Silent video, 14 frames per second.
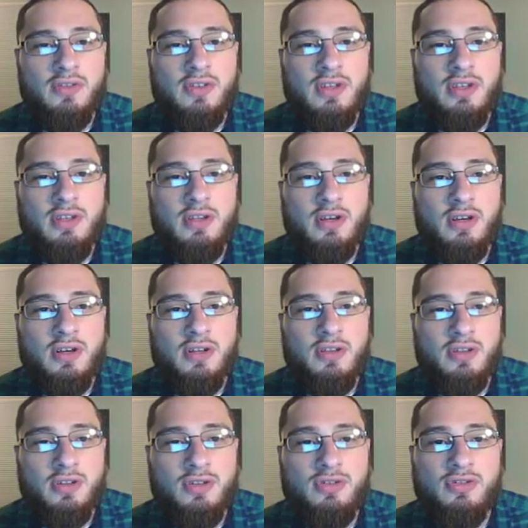the, uh,
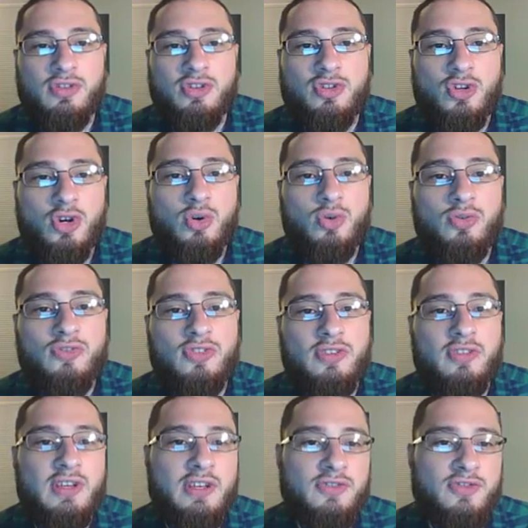the, the nodes
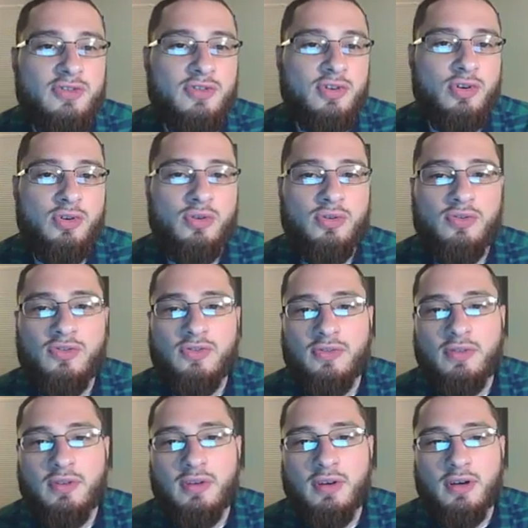and the internodes,
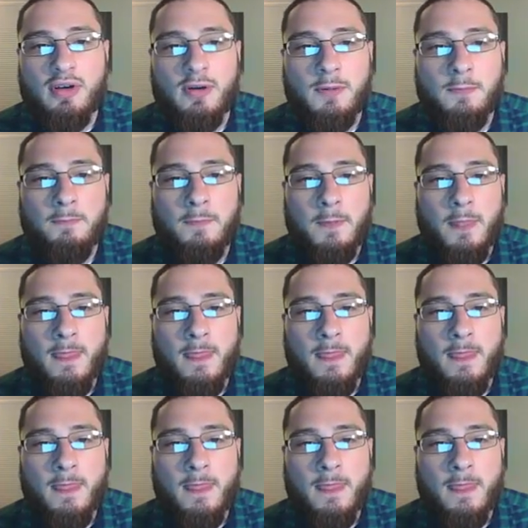um,